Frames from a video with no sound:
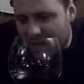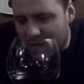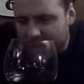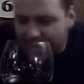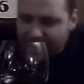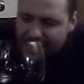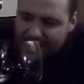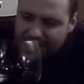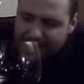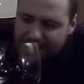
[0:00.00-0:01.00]

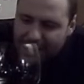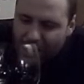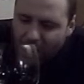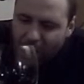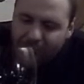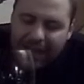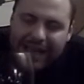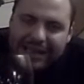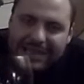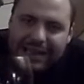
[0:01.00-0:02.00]
The Old
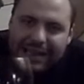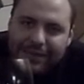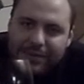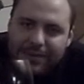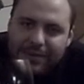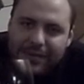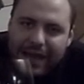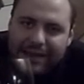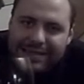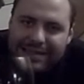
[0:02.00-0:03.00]
Vine Zin from
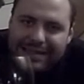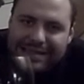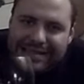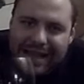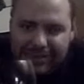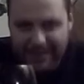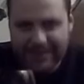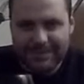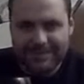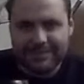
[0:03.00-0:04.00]

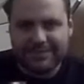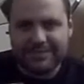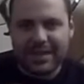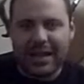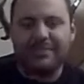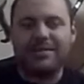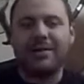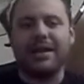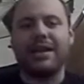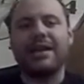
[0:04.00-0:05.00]
2007. I'm
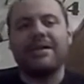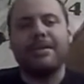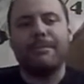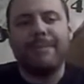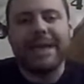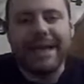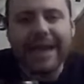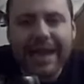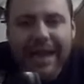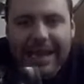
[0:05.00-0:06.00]
Tony
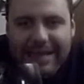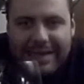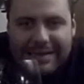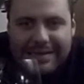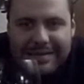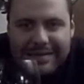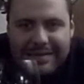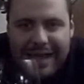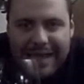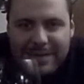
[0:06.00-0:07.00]
B, and
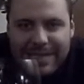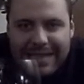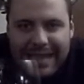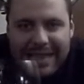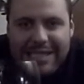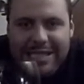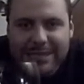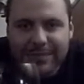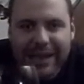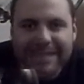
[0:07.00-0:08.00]
this has been
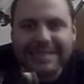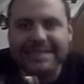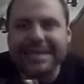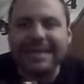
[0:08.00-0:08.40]
Taste Spot